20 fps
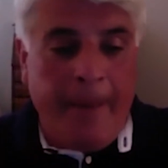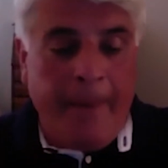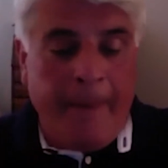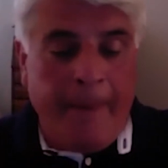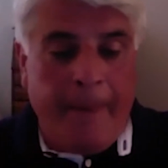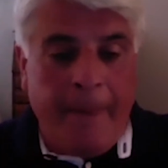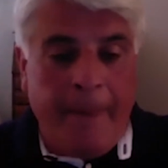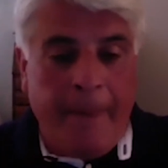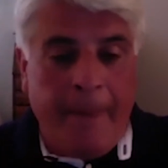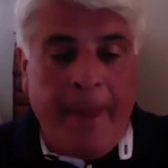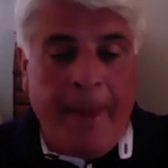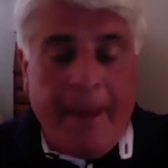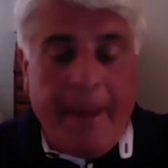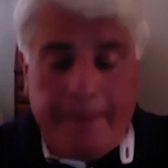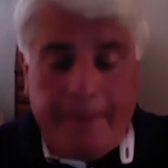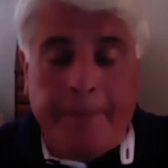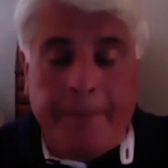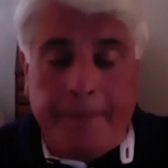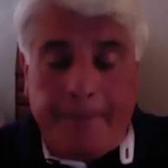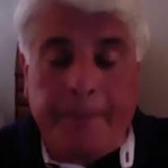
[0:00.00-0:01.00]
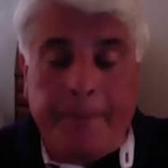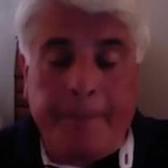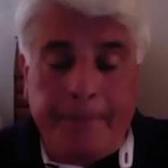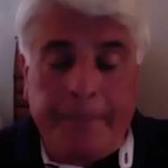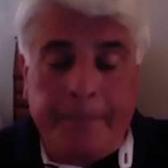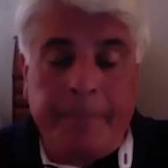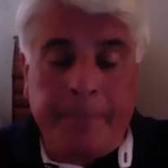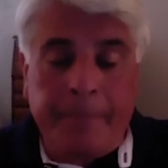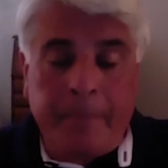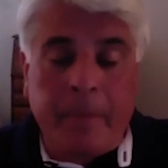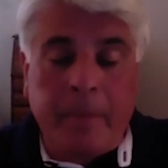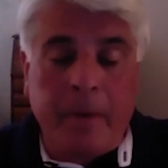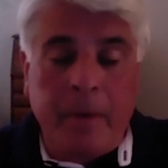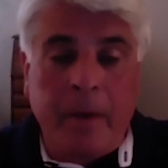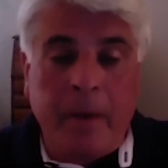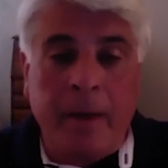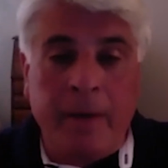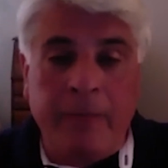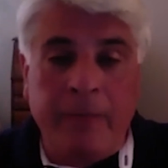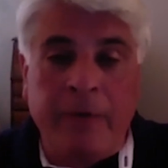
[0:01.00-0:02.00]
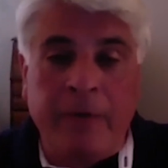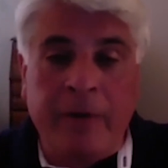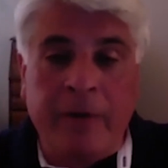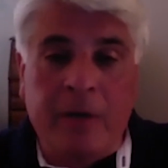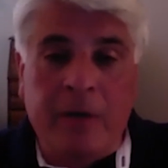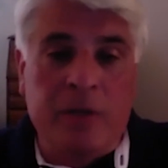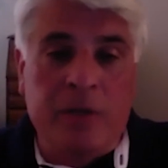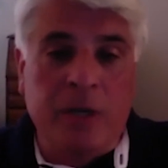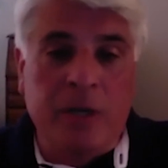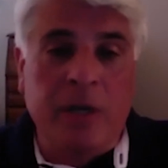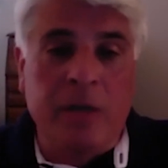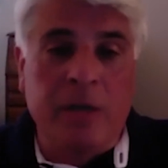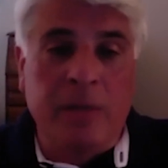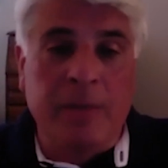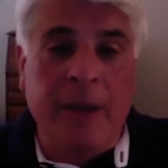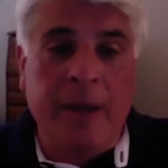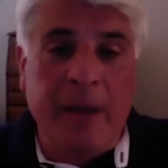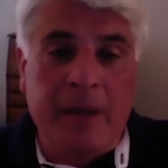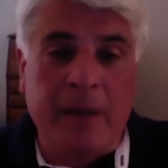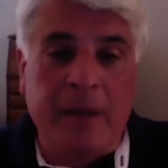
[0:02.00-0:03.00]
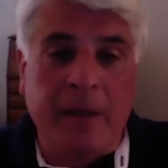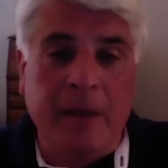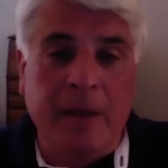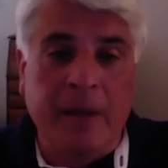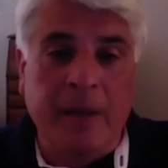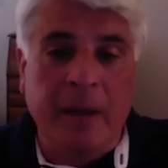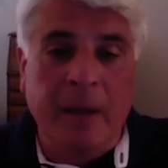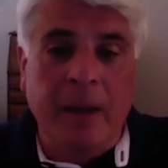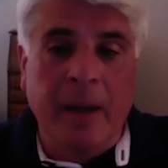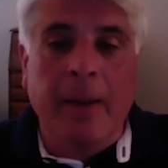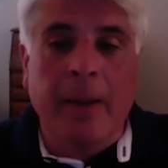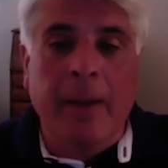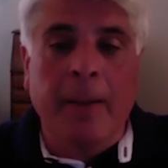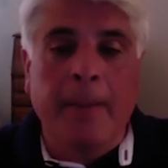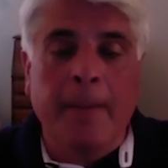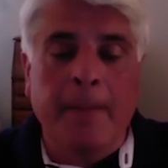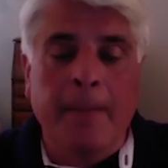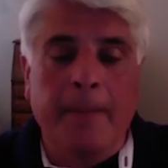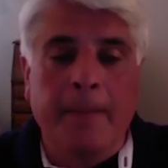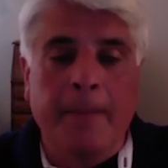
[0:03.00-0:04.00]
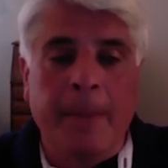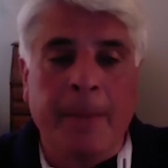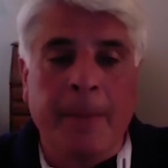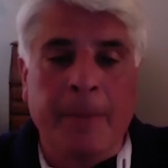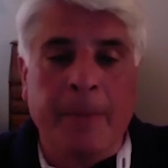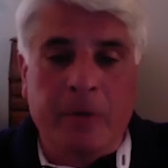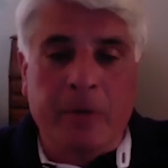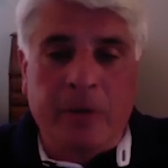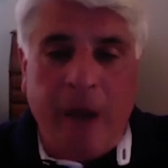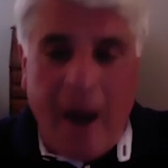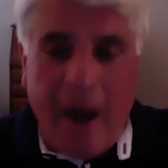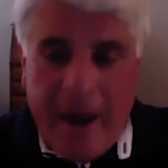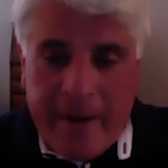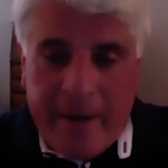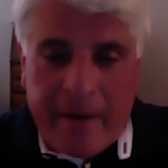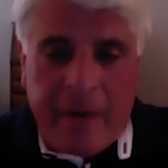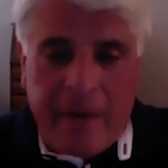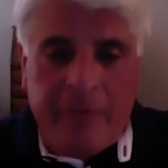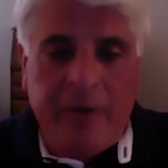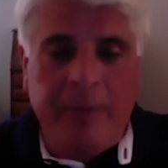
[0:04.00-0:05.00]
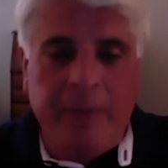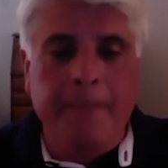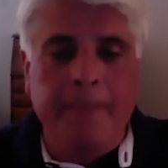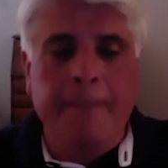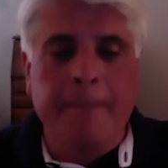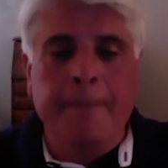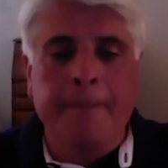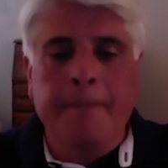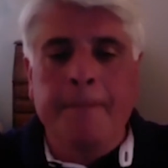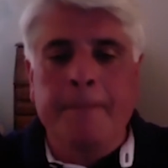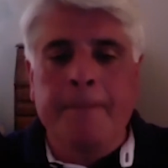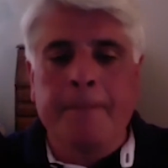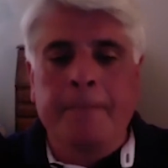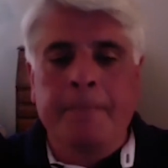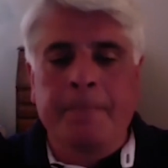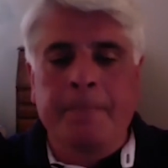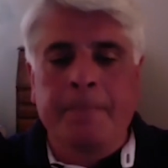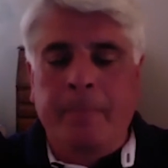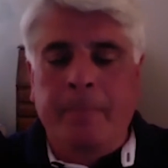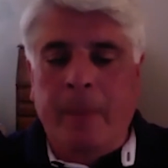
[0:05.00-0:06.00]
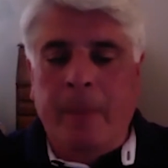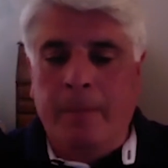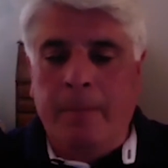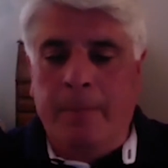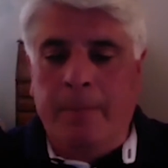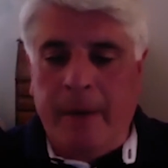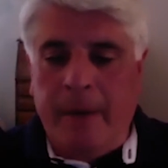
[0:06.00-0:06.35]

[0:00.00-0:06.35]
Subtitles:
that had a very good chance of passing. People are tired of it, but